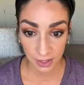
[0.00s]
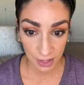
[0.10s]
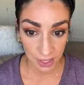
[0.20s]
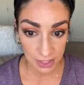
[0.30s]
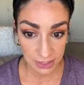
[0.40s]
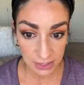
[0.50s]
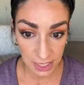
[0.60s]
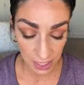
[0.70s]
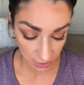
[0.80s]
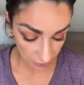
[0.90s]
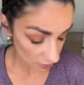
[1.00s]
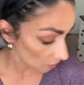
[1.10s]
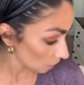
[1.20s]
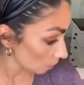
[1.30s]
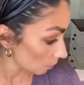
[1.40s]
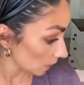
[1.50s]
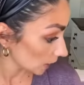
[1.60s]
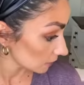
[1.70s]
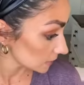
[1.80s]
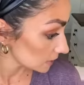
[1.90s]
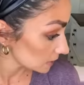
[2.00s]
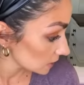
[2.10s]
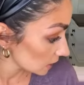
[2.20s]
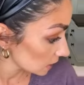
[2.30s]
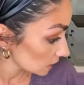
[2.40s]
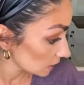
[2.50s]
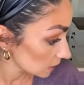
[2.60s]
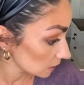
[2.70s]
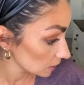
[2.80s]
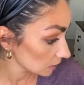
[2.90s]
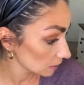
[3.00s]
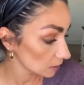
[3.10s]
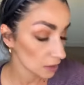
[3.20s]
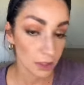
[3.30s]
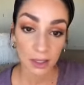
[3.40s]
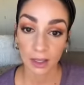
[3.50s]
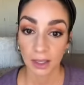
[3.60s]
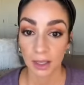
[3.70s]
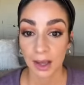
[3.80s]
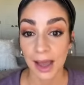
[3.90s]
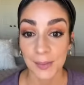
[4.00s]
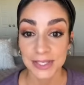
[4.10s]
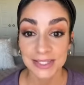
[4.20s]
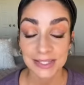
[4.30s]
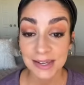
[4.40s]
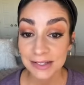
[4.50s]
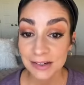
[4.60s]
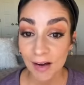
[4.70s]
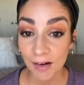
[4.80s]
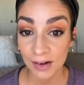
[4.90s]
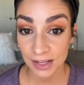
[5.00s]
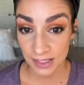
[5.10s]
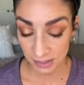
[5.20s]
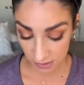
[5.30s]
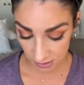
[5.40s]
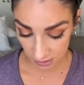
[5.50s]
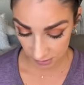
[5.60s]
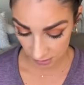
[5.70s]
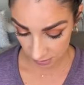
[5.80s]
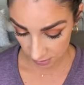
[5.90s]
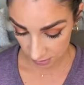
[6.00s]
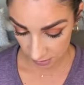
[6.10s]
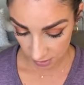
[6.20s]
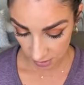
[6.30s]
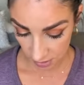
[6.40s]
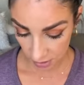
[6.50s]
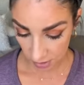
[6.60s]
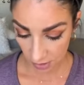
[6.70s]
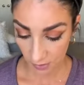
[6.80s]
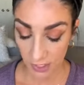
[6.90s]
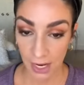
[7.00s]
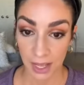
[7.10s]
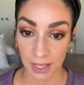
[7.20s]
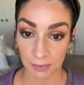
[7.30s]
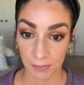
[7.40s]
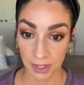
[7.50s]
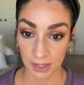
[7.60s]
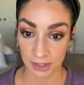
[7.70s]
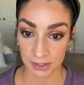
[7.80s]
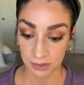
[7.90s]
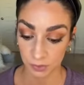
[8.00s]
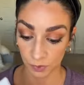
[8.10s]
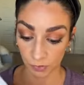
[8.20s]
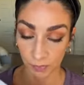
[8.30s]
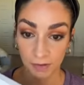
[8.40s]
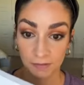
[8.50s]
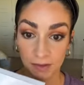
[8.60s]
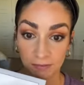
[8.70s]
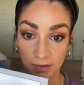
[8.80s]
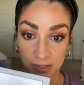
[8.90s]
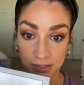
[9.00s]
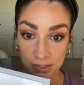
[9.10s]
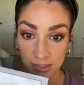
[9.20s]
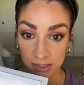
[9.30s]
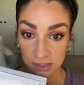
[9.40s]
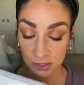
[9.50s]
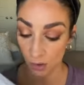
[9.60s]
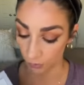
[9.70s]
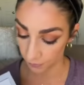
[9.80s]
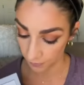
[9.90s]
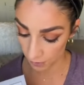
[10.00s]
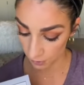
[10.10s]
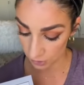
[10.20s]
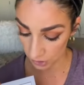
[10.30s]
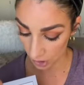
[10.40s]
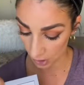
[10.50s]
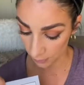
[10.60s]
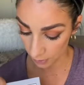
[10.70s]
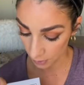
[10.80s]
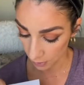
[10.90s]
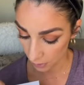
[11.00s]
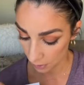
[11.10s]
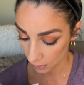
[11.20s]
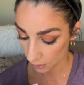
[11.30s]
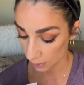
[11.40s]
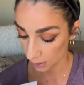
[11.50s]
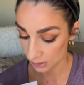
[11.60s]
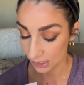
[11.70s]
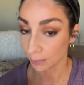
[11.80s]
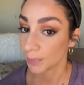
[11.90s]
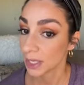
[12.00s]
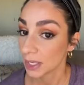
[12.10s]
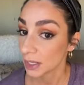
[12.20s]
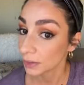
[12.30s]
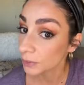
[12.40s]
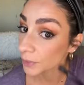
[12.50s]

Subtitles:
So again, if you're here, say hello. My name is Nikki. I'm a Seint artist. I'm gonna add me. This is one of my favorites. This is called Photoshop.